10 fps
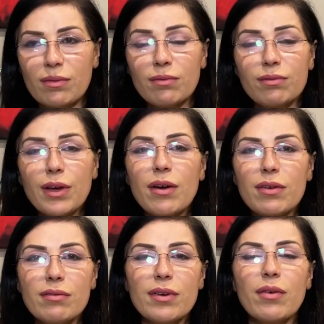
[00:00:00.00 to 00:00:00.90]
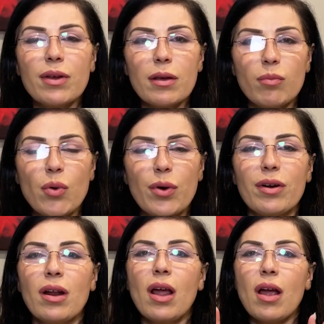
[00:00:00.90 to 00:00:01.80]
Very, very important
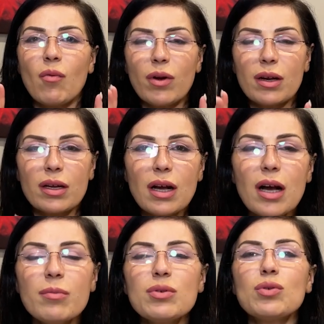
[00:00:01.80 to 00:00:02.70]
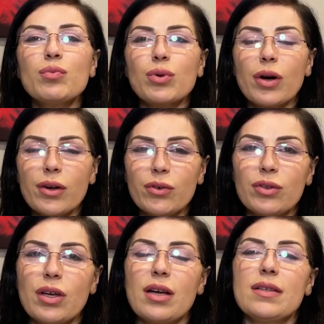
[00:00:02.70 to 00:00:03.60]
when it comes to
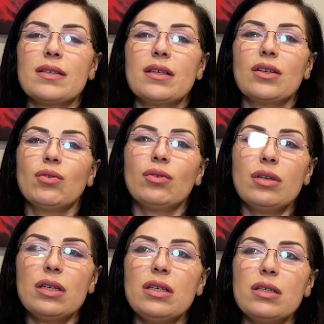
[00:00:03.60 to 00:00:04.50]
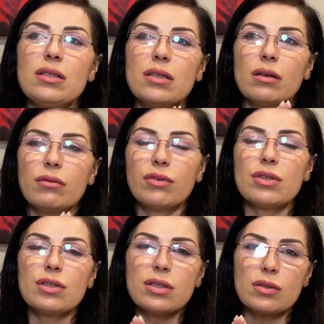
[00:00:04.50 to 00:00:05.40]
prioritizing your needs
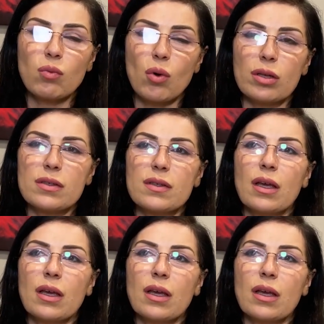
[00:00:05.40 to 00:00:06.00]
versus wants.